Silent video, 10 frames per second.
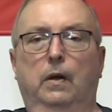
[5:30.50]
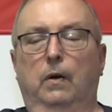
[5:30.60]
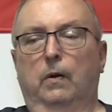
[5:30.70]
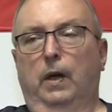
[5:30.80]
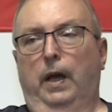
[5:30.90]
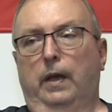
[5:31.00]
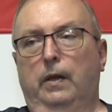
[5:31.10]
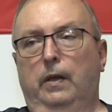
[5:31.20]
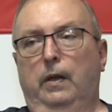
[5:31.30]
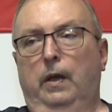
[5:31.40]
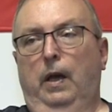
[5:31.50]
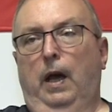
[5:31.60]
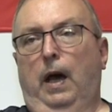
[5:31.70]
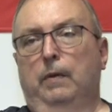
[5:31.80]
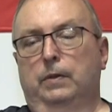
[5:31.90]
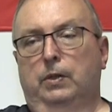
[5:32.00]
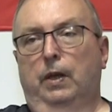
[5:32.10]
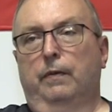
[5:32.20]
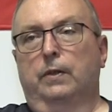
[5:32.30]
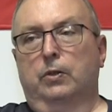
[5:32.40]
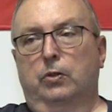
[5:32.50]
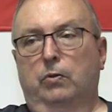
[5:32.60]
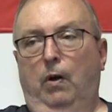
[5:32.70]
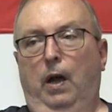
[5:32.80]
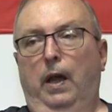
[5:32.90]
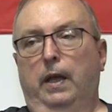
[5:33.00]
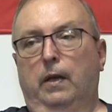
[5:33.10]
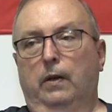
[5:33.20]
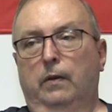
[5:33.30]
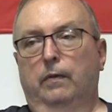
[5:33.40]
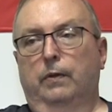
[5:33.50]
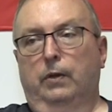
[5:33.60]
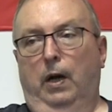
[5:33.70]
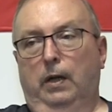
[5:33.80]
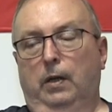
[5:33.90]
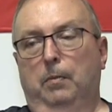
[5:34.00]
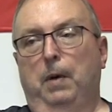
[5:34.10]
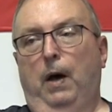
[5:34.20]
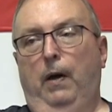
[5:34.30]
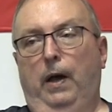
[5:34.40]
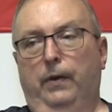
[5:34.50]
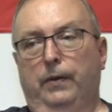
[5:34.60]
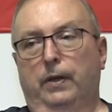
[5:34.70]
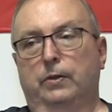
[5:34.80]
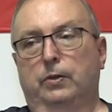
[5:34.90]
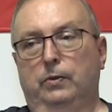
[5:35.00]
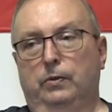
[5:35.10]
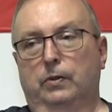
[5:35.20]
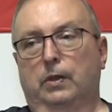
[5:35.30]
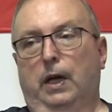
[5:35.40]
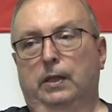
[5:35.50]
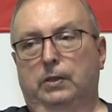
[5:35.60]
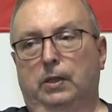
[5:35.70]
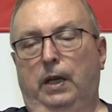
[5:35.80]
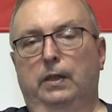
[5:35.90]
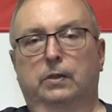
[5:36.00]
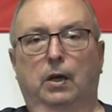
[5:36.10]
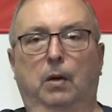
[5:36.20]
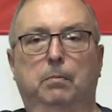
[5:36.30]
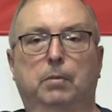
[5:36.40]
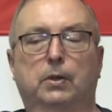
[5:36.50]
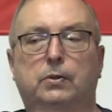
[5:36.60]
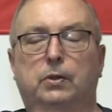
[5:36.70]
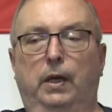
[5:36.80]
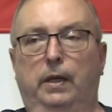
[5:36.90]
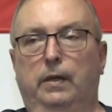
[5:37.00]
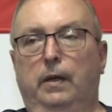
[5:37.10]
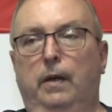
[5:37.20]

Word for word: Okay? I was given a strike for talking about health issues and kind of saying it's all bullshit.